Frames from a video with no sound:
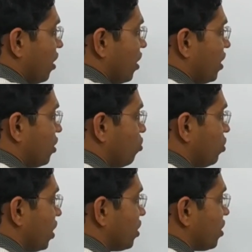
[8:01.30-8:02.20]
into
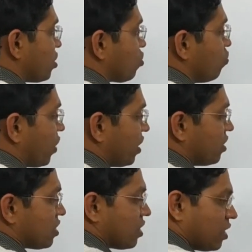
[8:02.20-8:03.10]
10 raised to
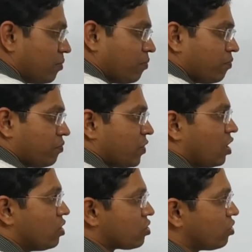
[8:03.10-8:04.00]
minus 3.
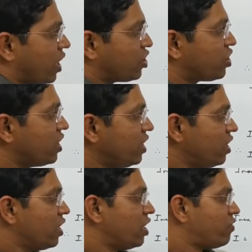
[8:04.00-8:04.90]
So naturally,
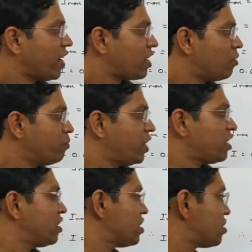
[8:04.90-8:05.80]
if I compare
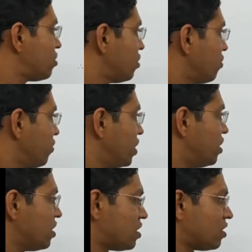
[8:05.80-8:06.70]
this with
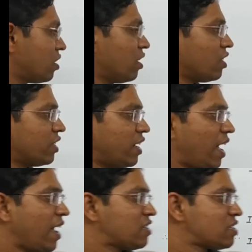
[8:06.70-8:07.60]
this, then
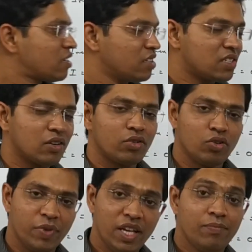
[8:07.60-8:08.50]
x turns out to
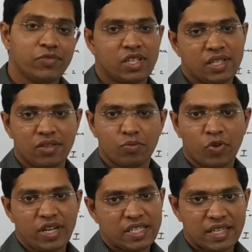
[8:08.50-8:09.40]
be
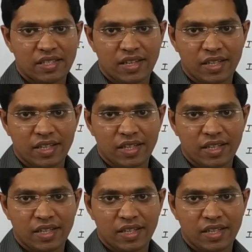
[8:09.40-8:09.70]
0.63.